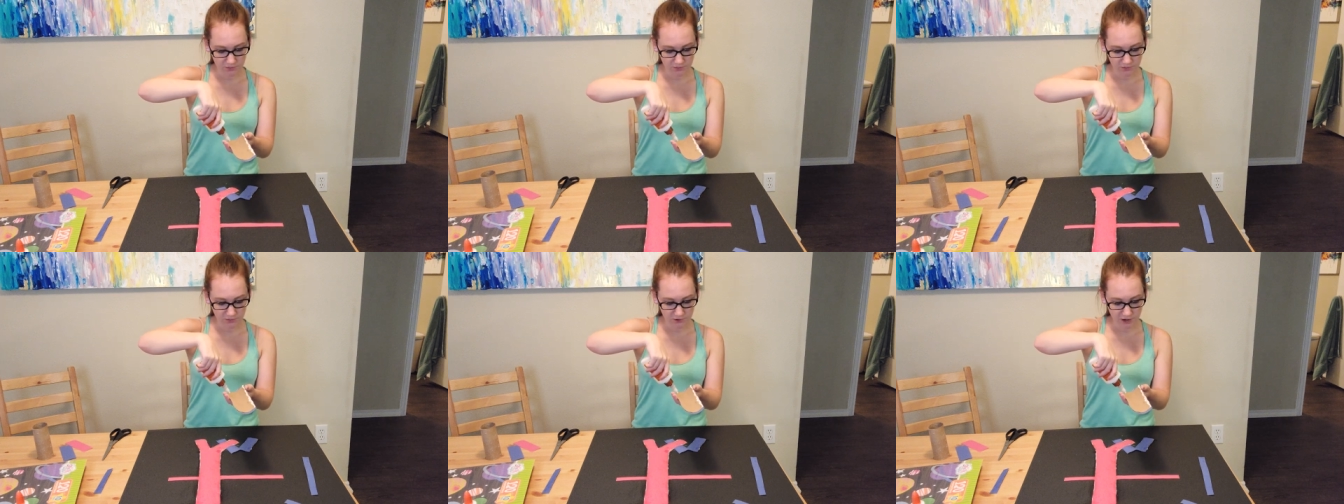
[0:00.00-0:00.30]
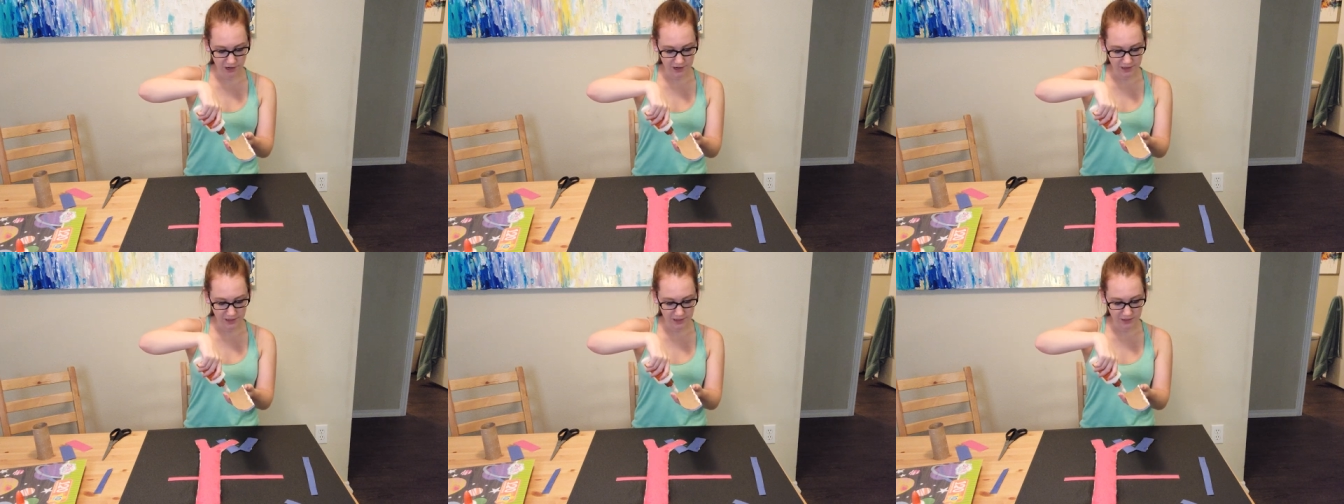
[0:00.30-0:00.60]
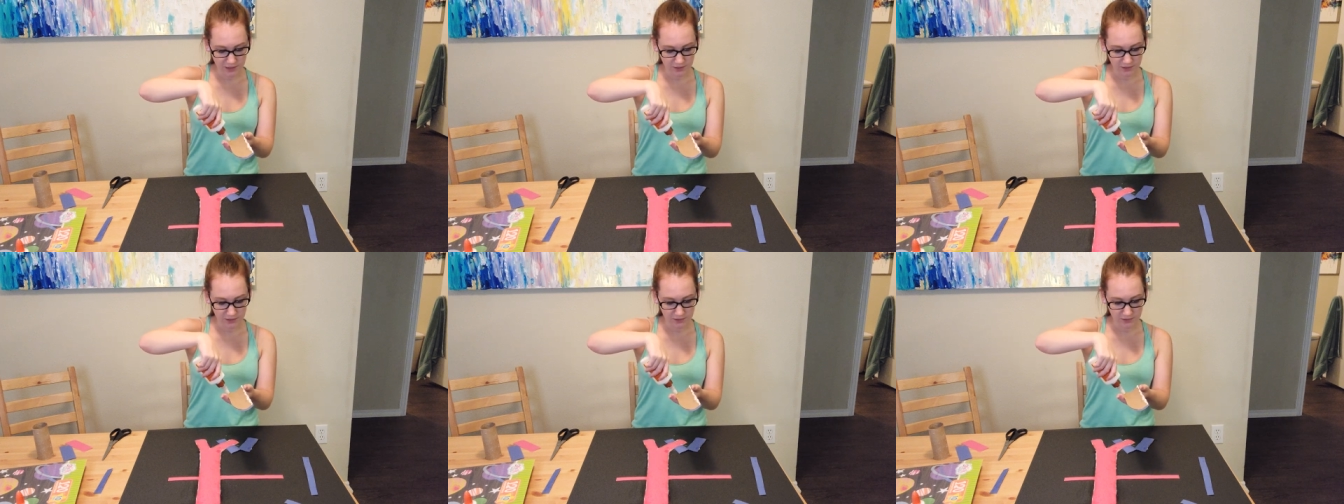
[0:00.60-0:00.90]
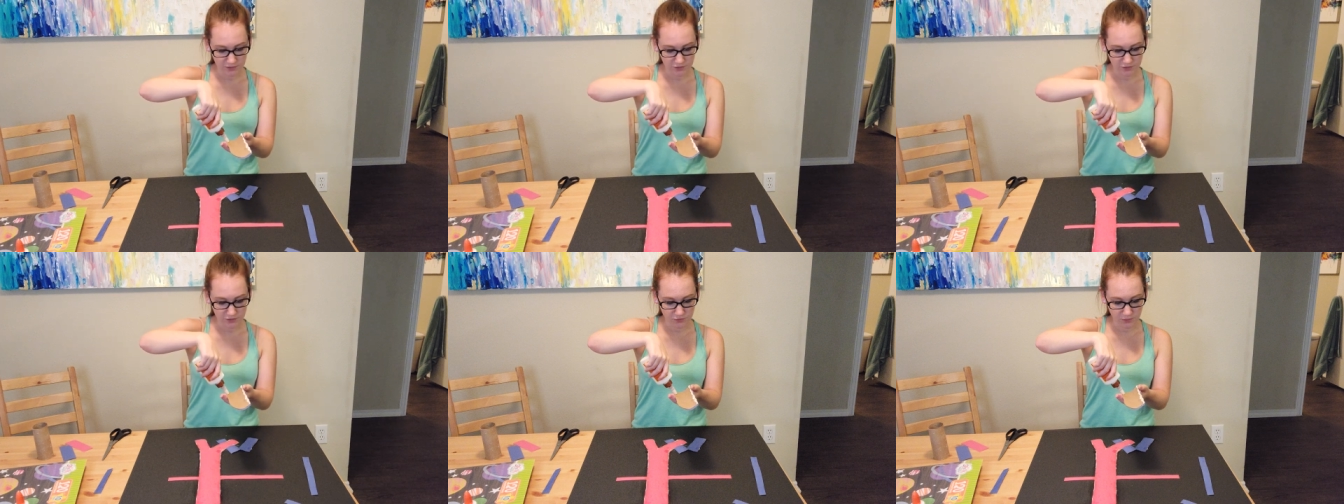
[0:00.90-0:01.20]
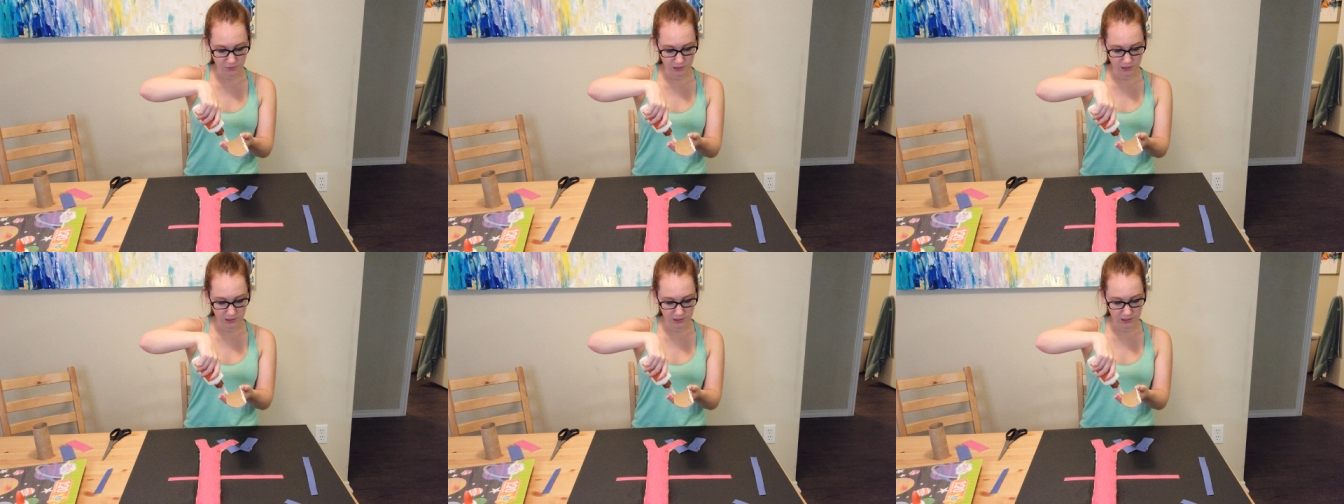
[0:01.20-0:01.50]
Friday through
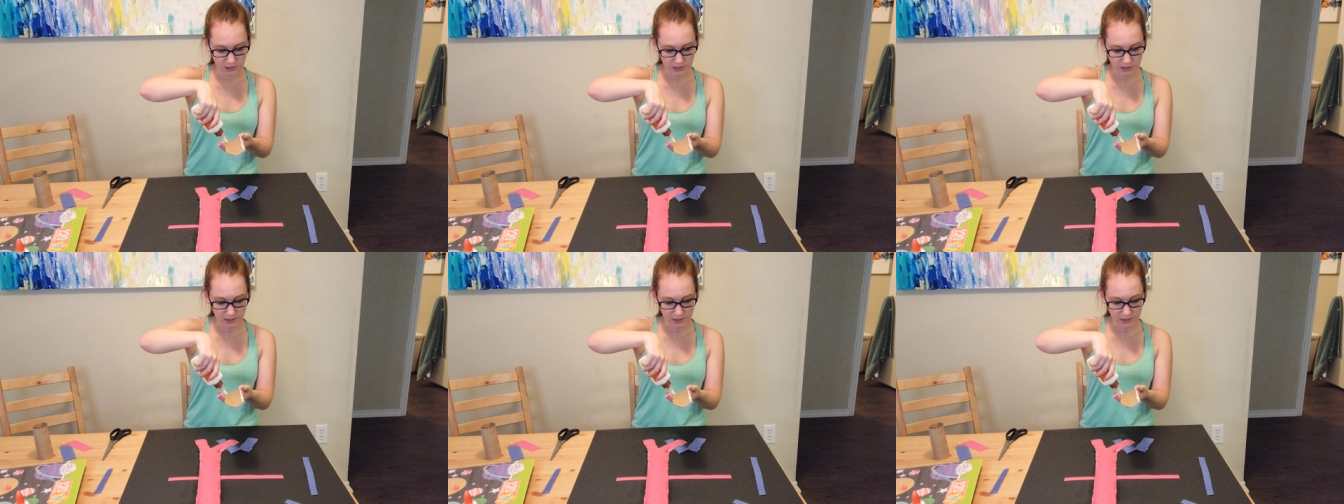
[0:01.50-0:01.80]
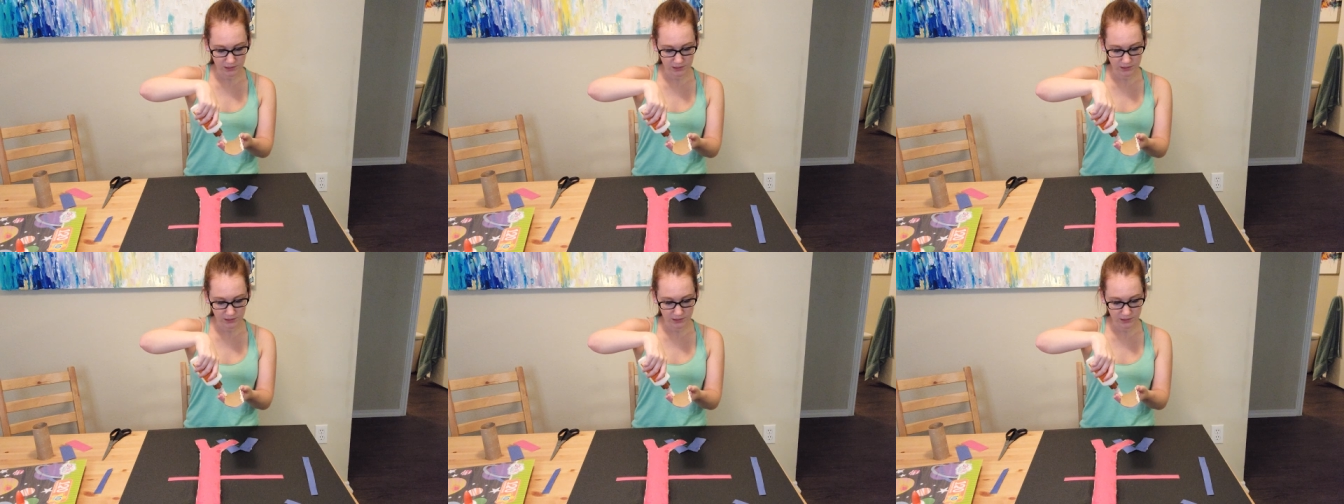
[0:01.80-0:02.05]
Monday.